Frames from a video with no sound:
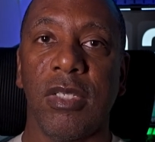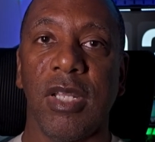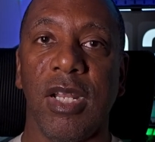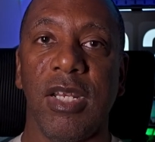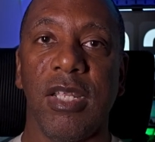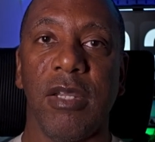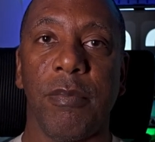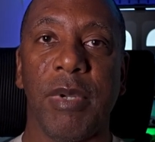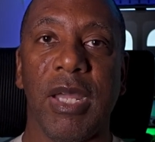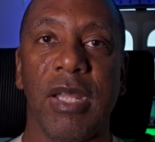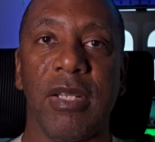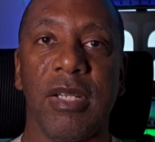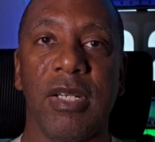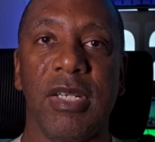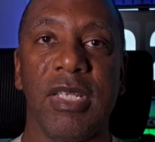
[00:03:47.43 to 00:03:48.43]
tell you
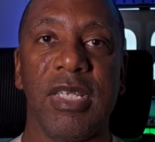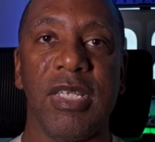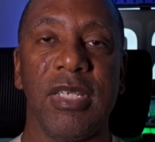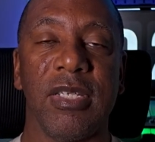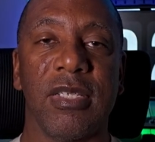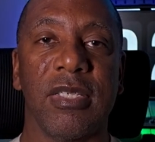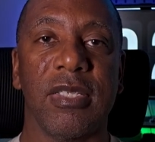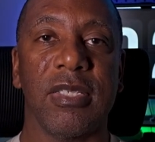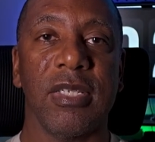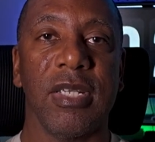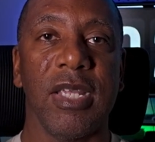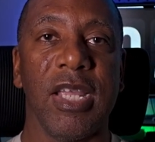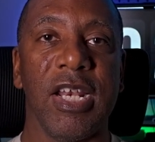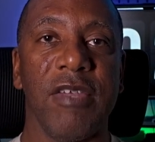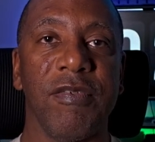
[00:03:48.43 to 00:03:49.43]
about the leaks
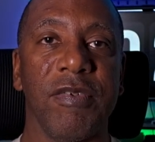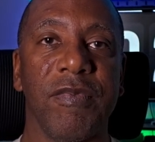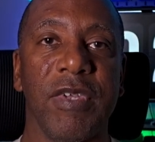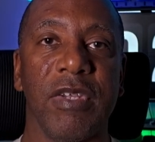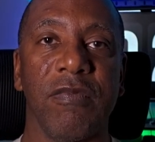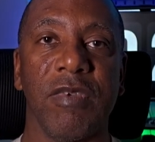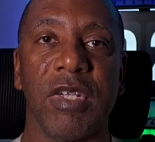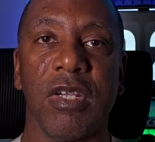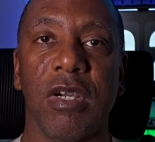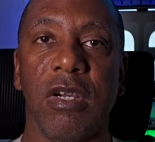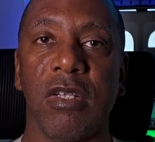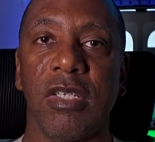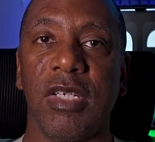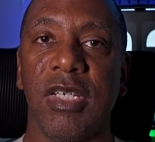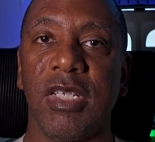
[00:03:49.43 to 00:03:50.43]
and everything
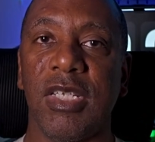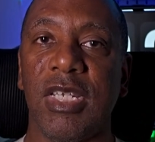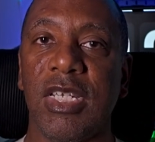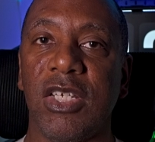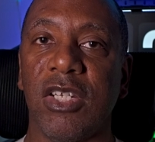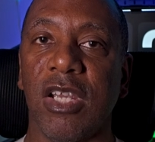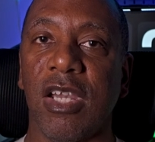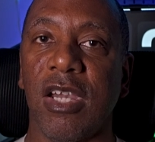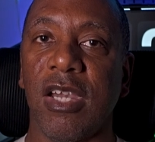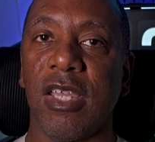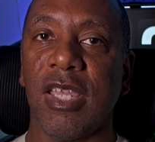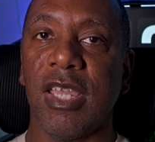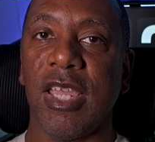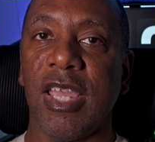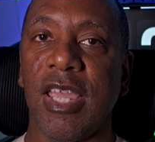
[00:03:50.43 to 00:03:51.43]
regarding DJI
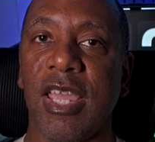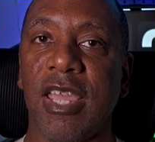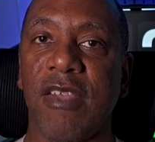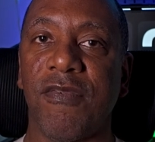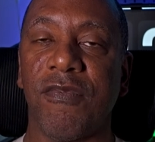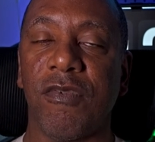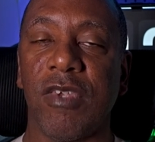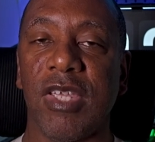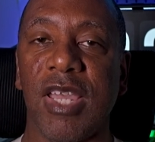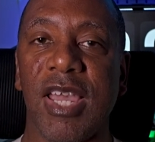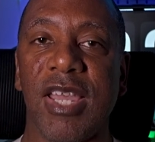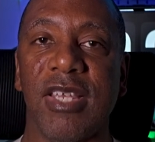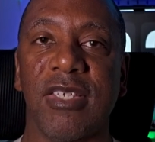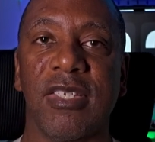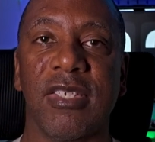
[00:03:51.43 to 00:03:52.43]
Air
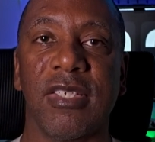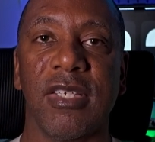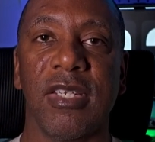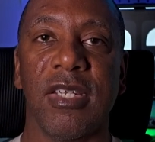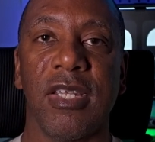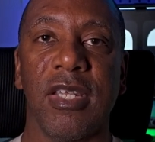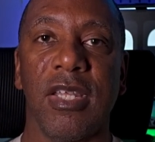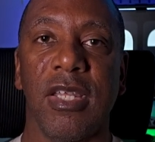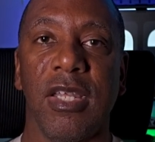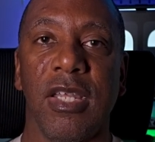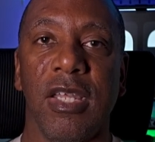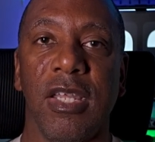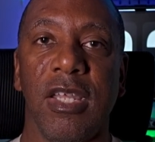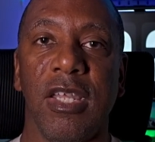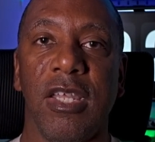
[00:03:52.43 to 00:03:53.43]
3S.
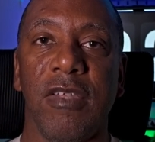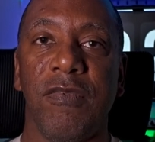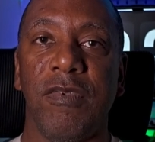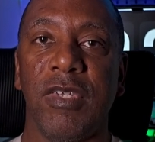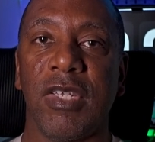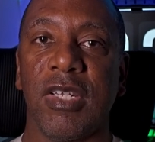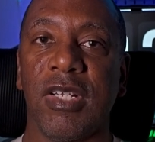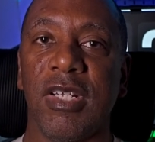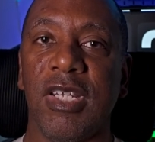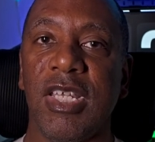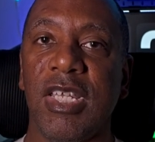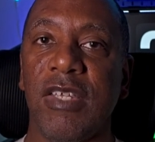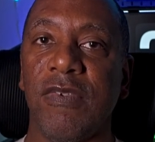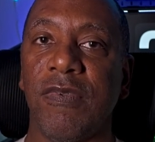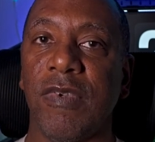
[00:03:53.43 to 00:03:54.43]
If you could
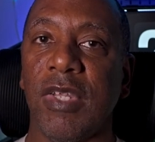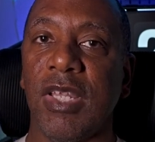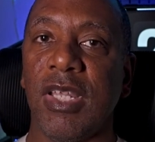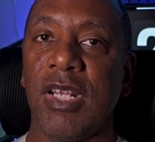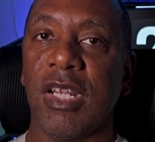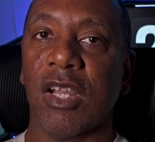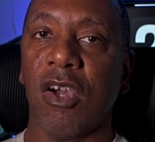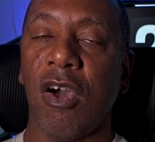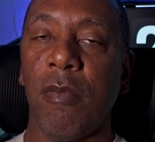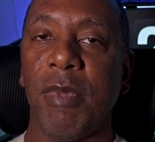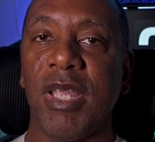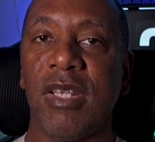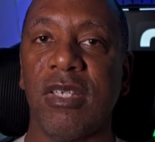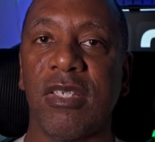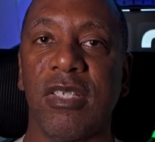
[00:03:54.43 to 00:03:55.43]
leave in the
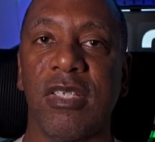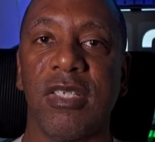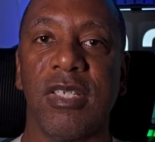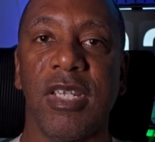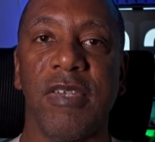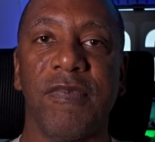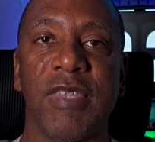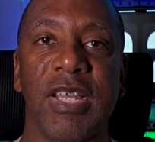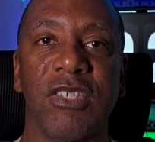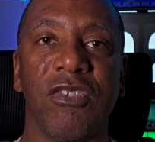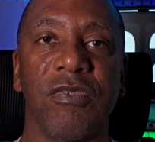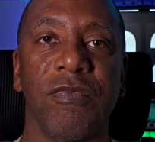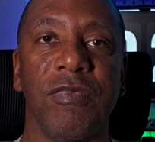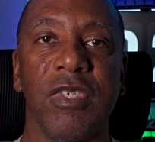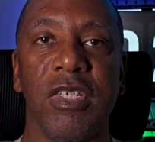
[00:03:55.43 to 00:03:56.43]
comments if that's
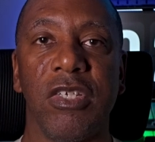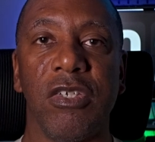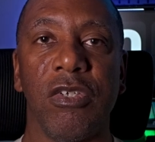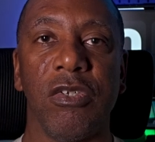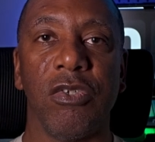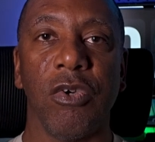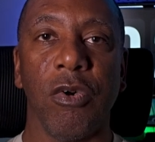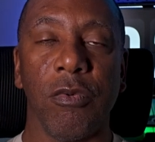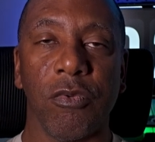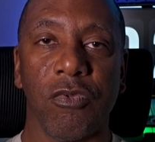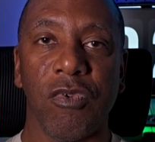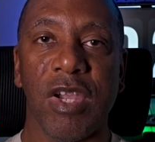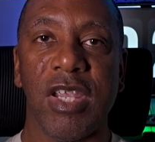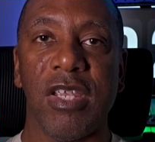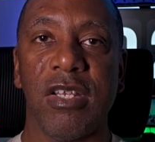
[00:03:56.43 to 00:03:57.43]
something you'd
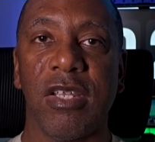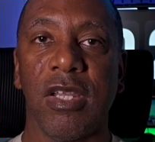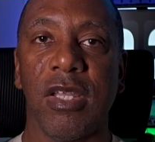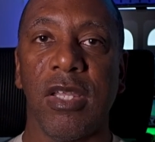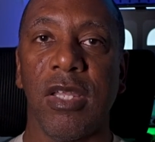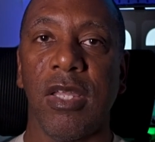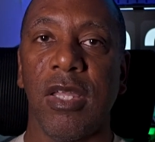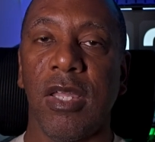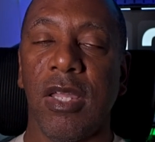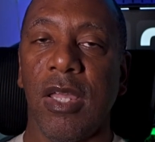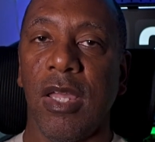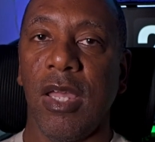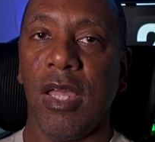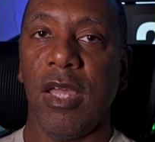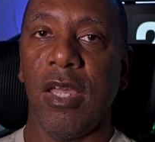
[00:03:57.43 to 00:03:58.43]
upgrade
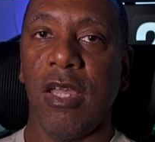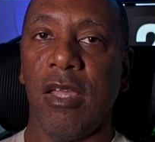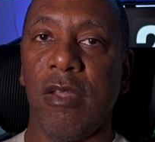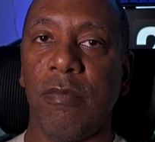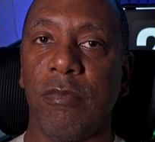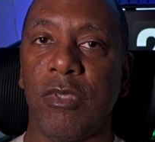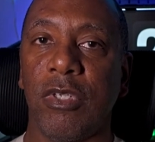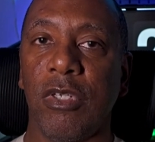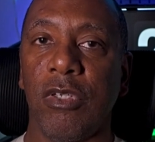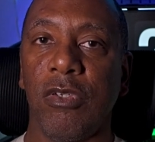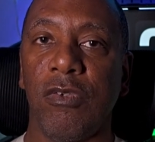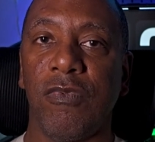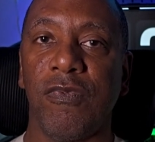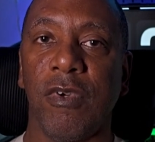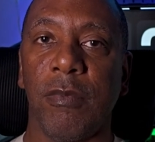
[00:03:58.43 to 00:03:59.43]

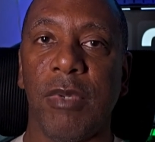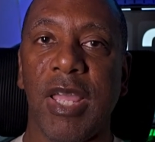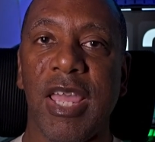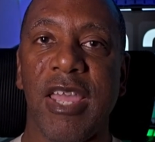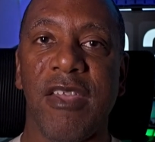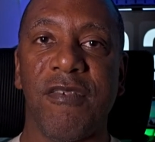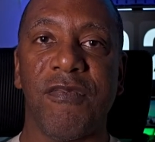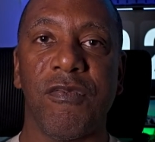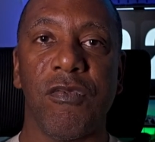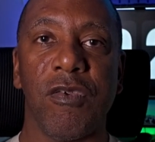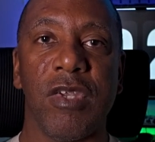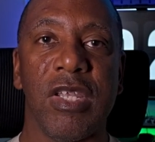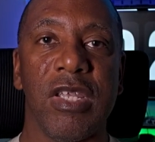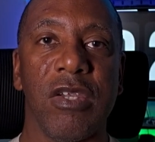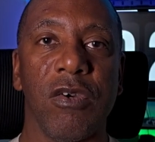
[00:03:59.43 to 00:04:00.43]
to from the Air
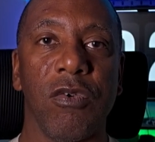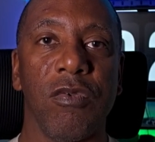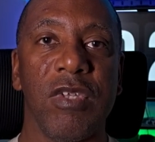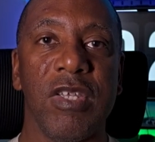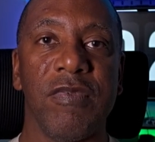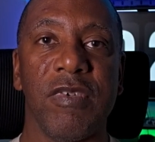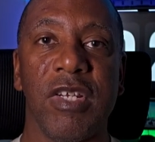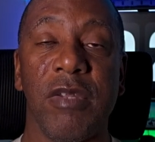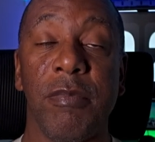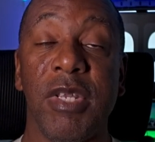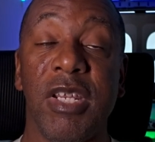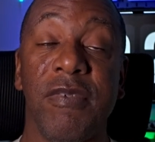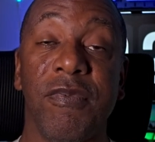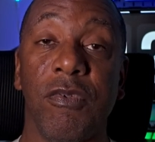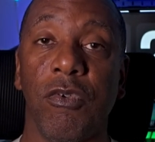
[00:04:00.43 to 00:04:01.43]
3 or even the
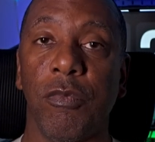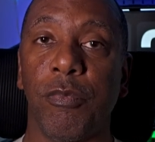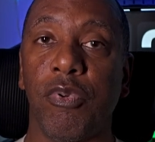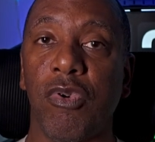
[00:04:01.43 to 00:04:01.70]
Mini 4